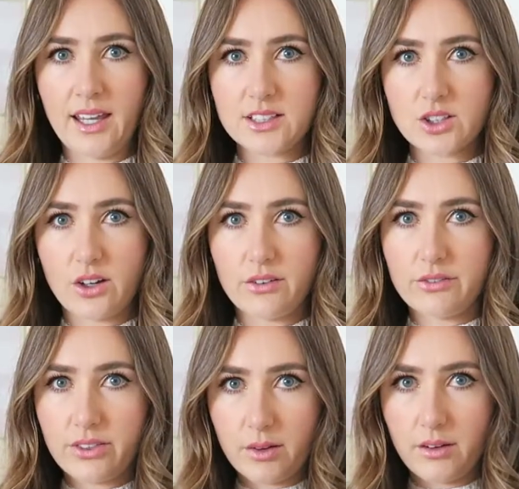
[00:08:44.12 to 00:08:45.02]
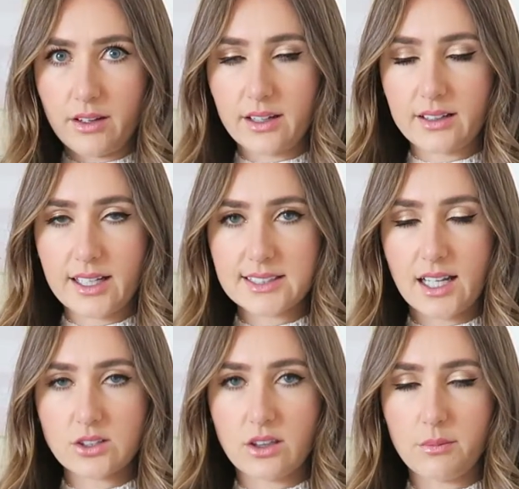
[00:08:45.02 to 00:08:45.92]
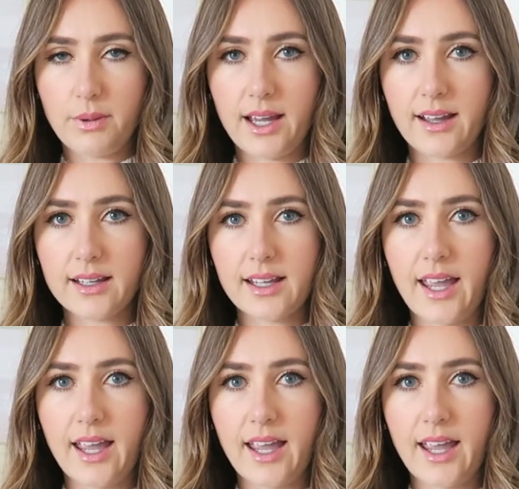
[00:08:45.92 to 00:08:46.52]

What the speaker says: edge of the cutout on the back,